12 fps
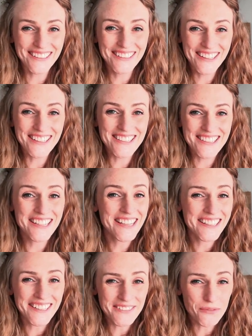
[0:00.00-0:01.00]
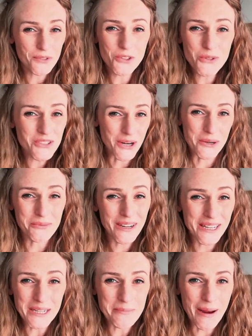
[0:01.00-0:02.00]
You can you start
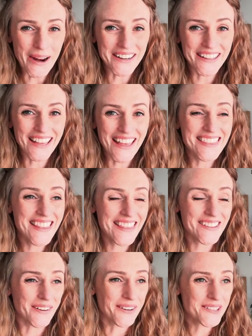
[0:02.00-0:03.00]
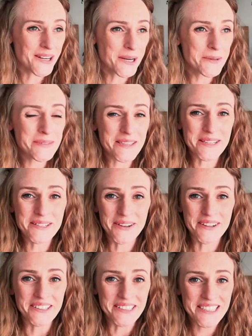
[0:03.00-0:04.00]
reading about it and then there are terms that you don't
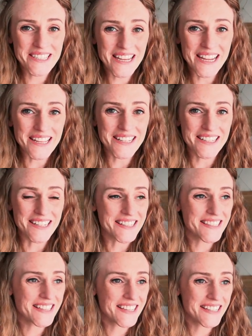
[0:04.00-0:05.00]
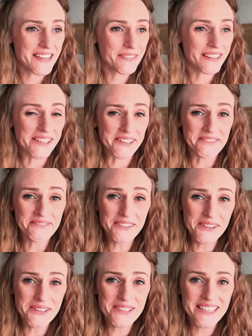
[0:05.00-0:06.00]
understand and it's going to get really
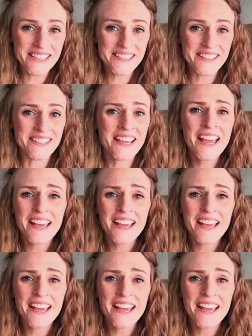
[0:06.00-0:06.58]
confusing and